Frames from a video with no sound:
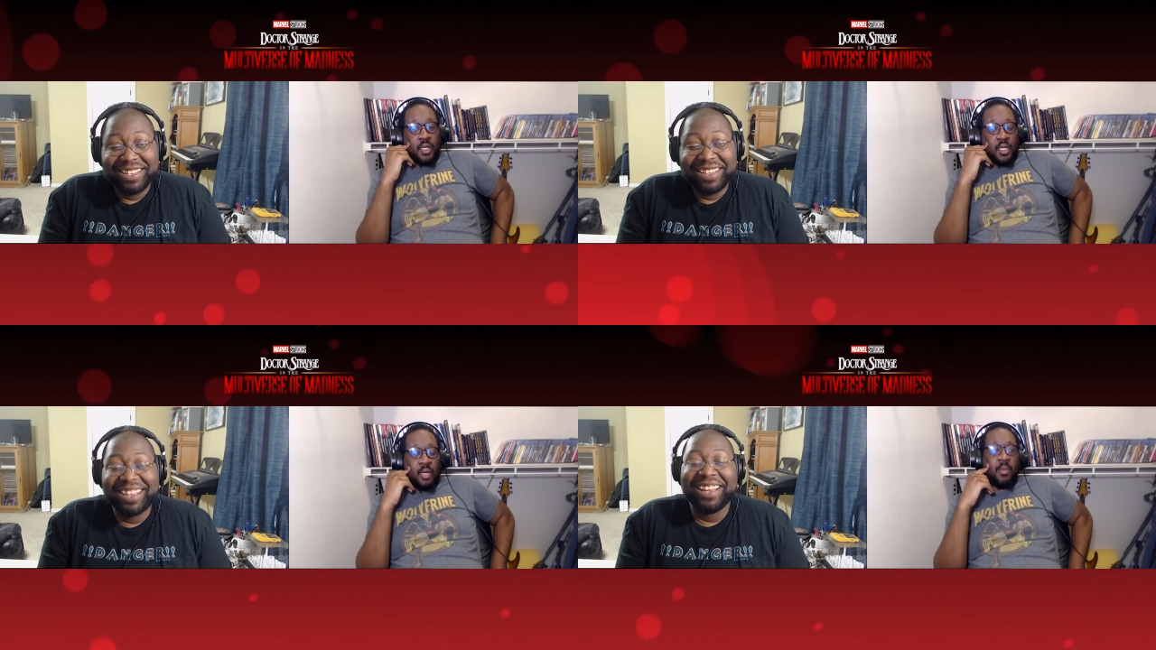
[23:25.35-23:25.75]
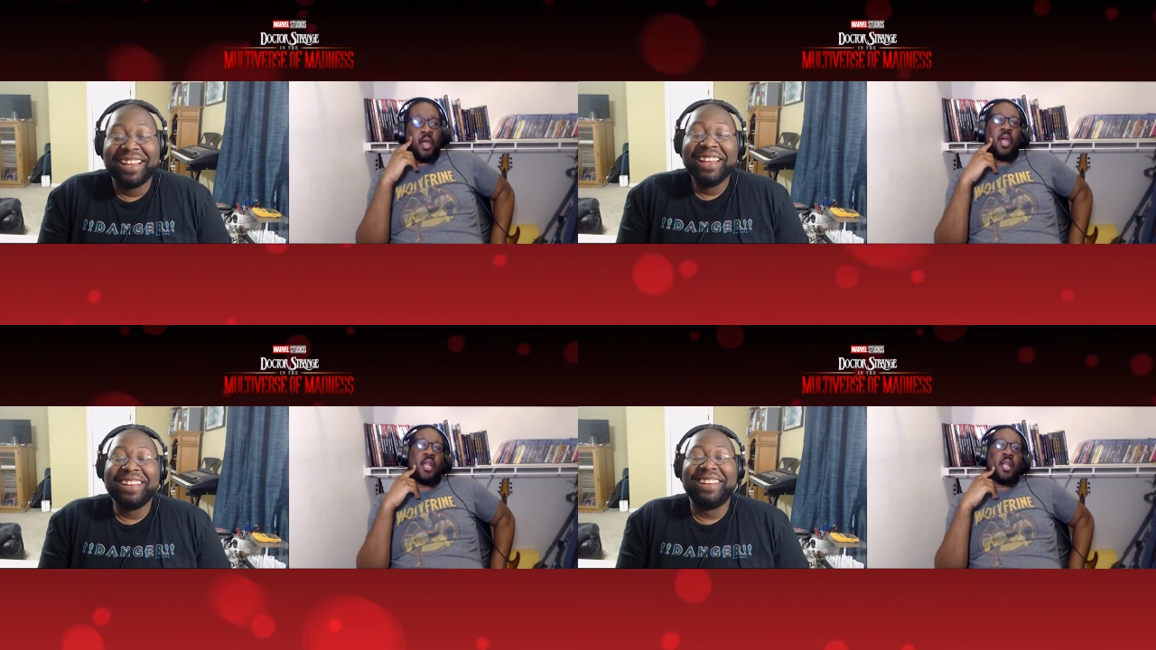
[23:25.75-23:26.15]
Speaker 1: Like I'm like,
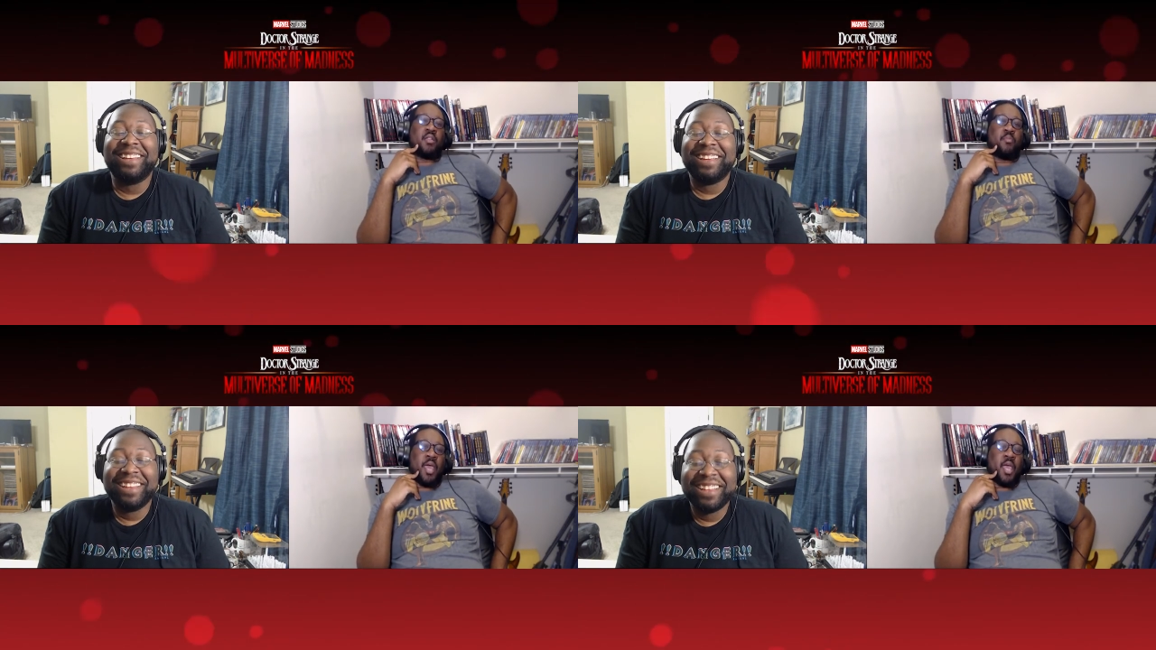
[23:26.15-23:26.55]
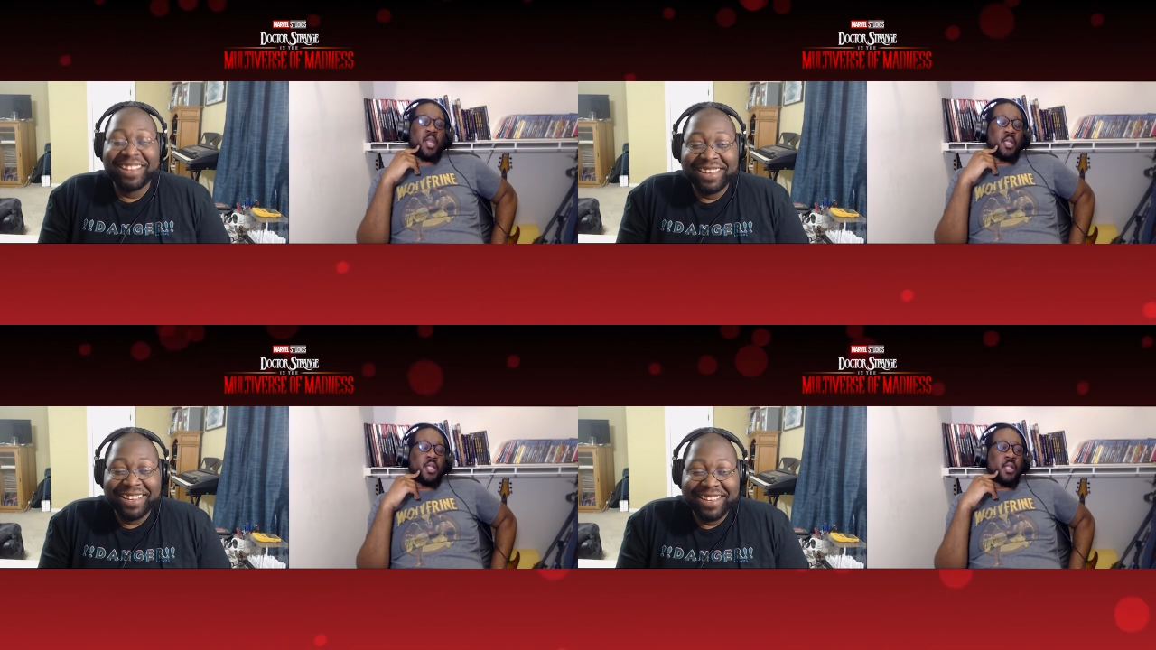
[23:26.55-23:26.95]
all right, that looks bad.
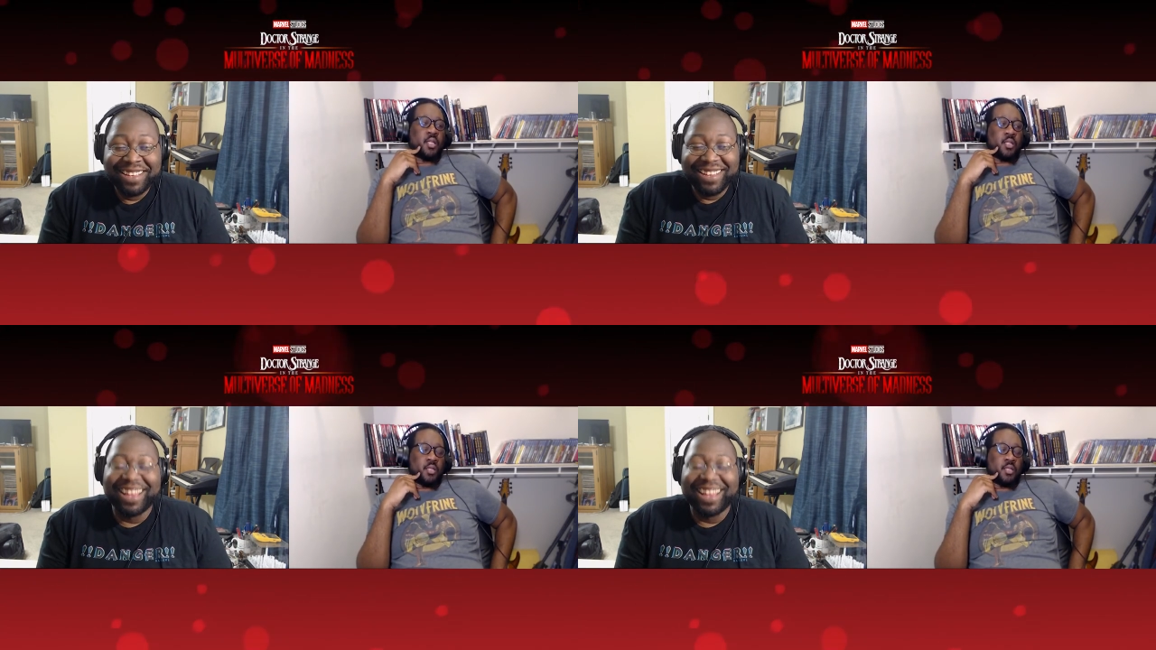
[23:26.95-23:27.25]
That looks